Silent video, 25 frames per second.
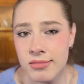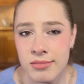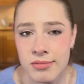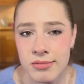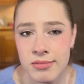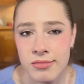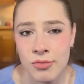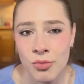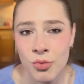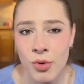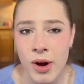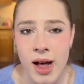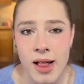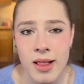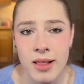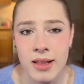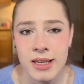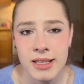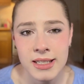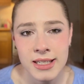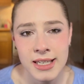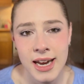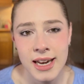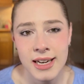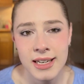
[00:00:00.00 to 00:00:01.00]
well
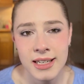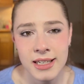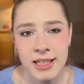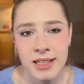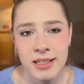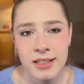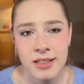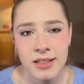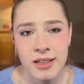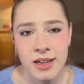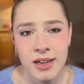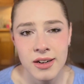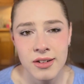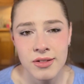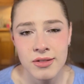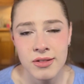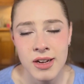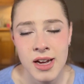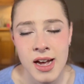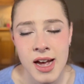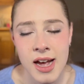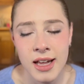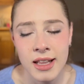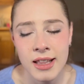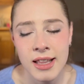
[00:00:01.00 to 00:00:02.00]
intended, you know?
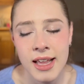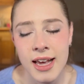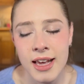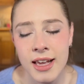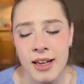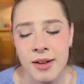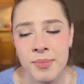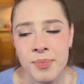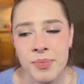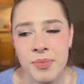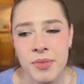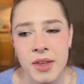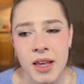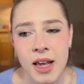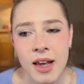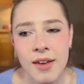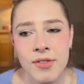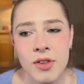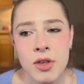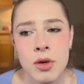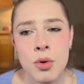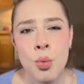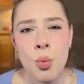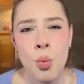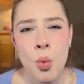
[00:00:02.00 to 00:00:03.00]
Like, if
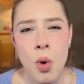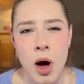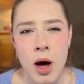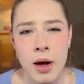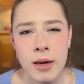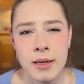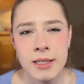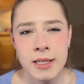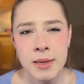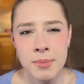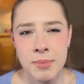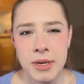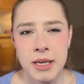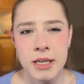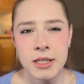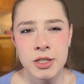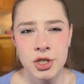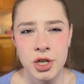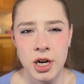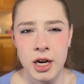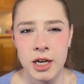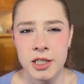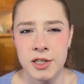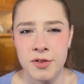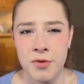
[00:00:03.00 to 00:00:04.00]
you want to be in
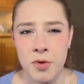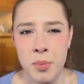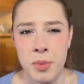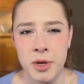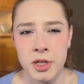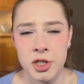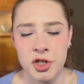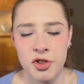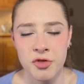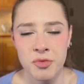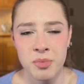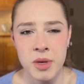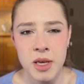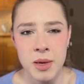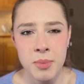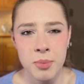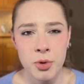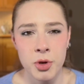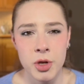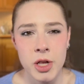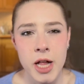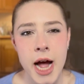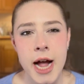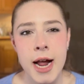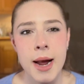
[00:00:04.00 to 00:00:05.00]
charge of a bunch of people,
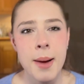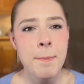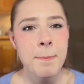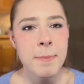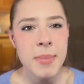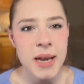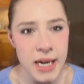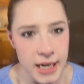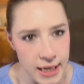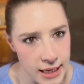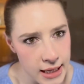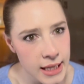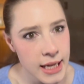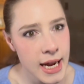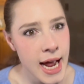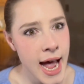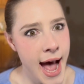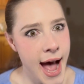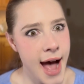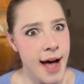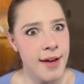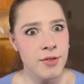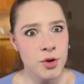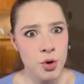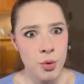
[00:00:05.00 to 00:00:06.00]
I immediately
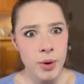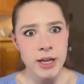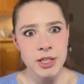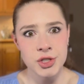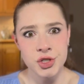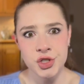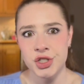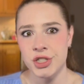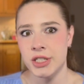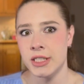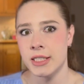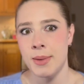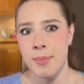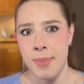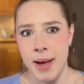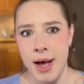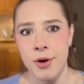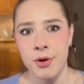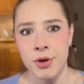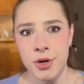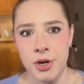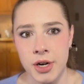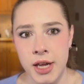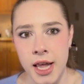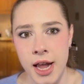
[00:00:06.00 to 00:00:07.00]
have questions about
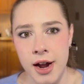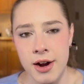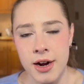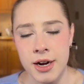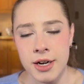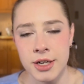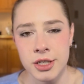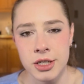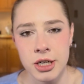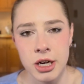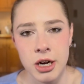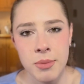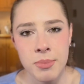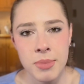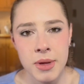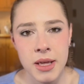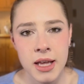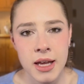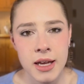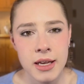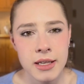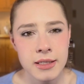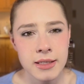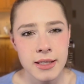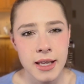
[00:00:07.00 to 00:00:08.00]
your character,
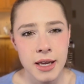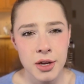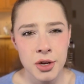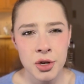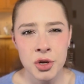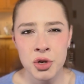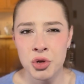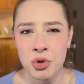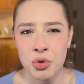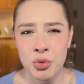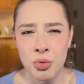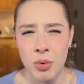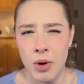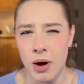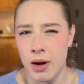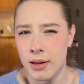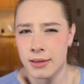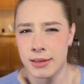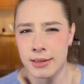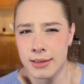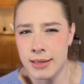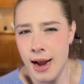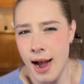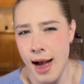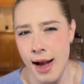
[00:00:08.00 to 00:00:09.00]
because like, who wants
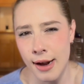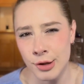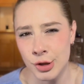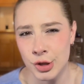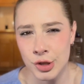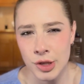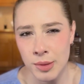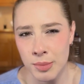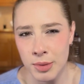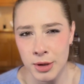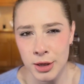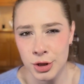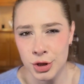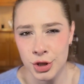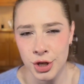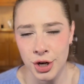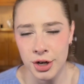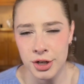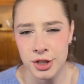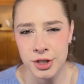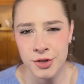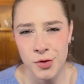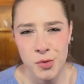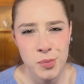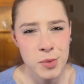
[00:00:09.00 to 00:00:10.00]
to actually be in charge
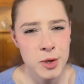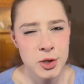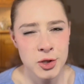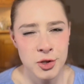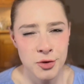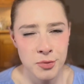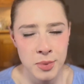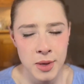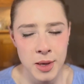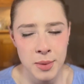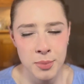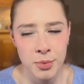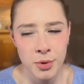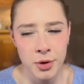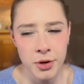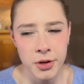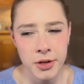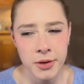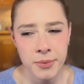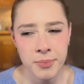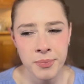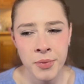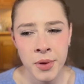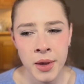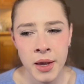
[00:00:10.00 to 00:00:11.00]
of a bunch of people?
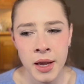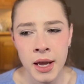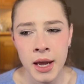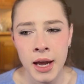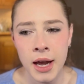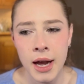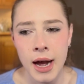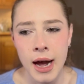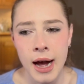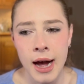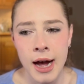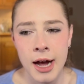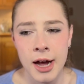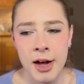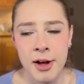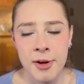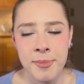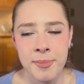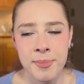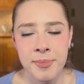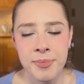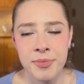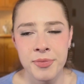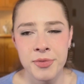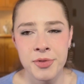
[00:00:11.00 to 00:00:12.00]

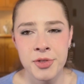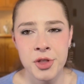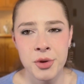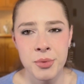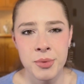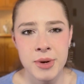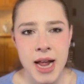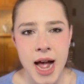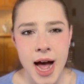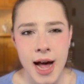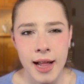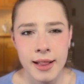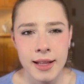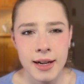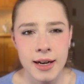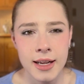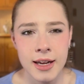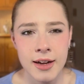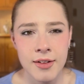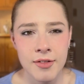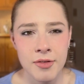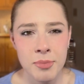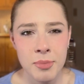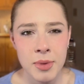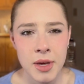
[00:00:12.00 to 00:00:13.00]
The reality
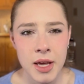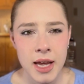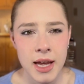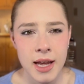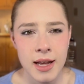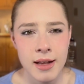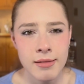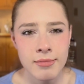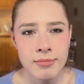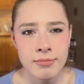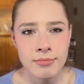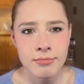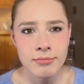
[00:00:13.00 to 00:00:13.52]
of being